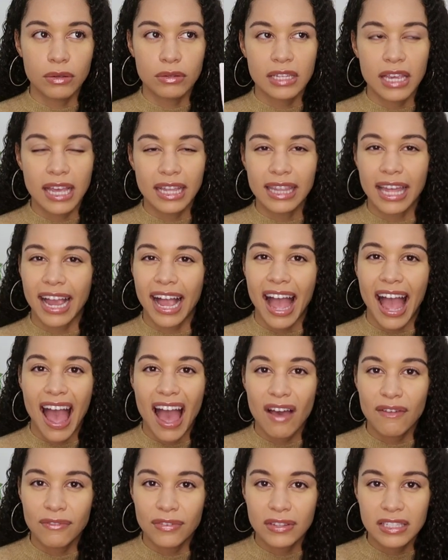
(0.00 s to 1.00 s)
you take a
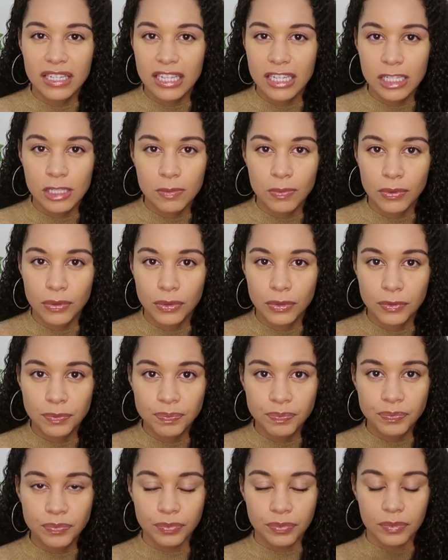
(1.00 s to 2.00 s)
half a
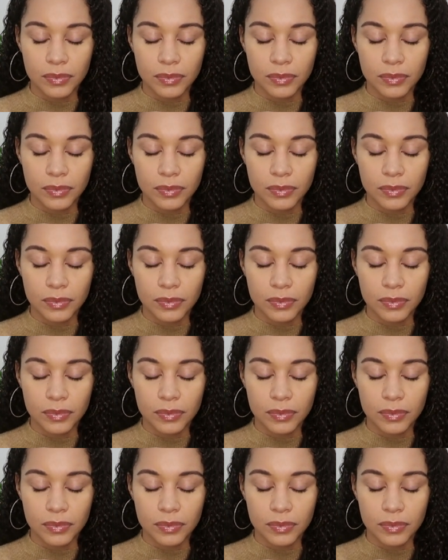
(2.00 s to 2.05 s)
teaspoon